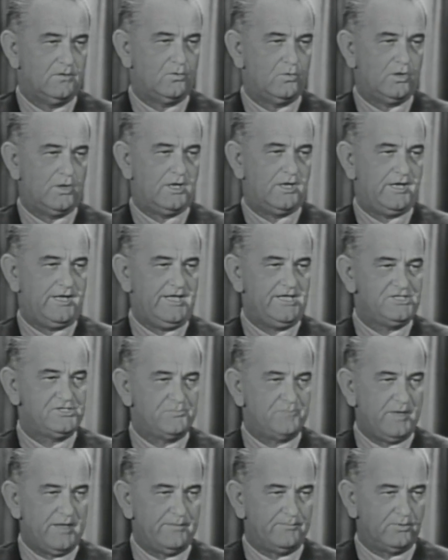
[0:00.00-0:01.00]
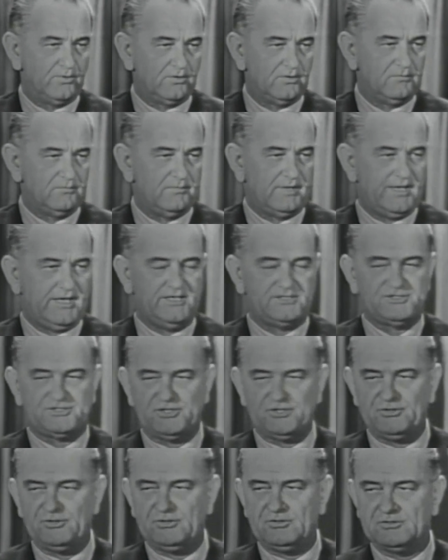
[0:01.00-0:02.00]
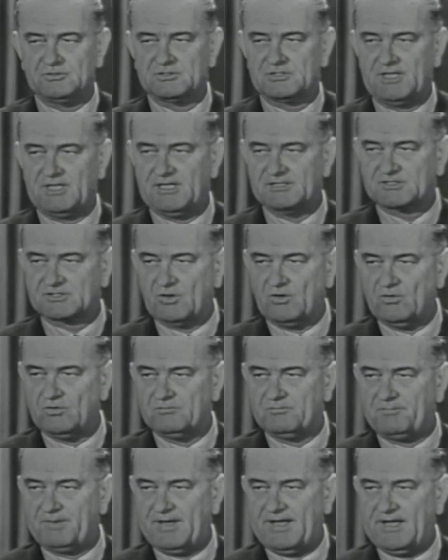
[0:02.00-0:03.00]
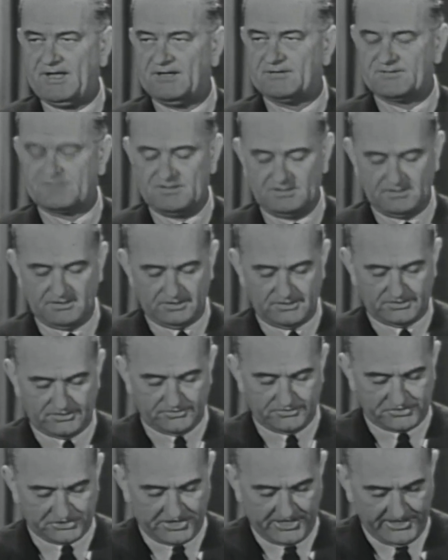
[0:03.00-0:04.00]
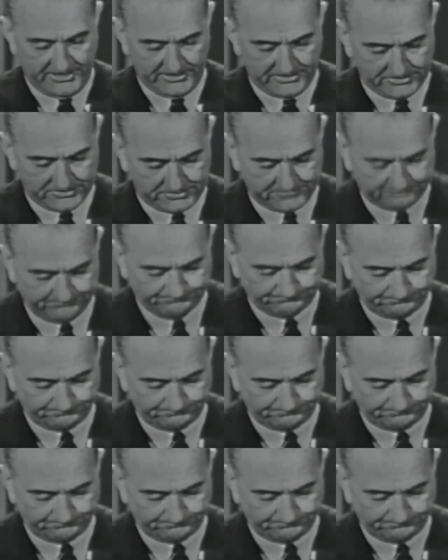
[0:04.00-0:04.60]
where each people may choose its own path to change.